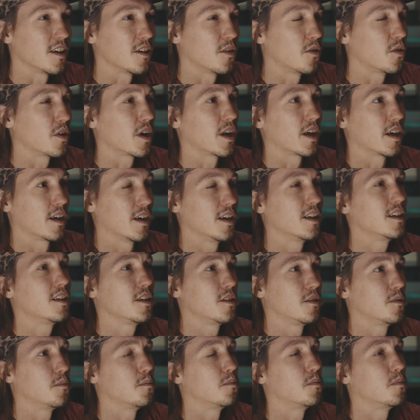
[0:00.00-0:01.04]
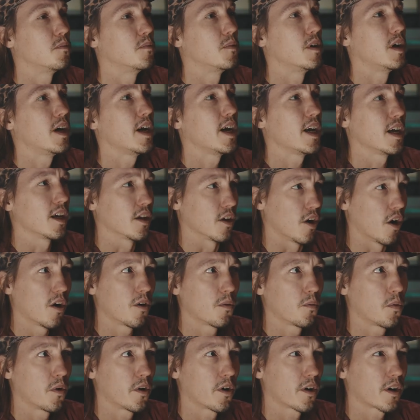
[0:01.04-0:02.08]
or like he did
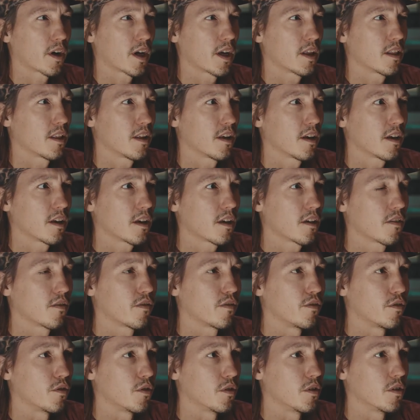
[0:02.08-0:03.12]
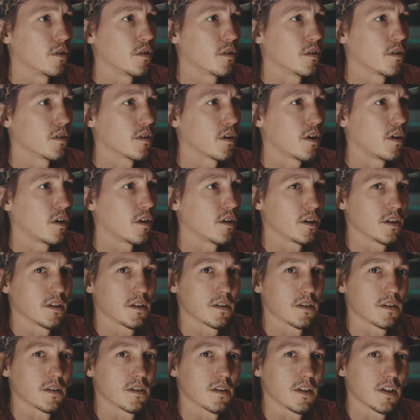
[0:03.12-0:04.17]
A&R work, I think, for
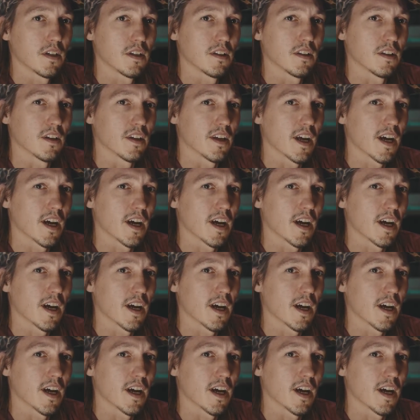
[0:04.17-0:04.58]
artists in the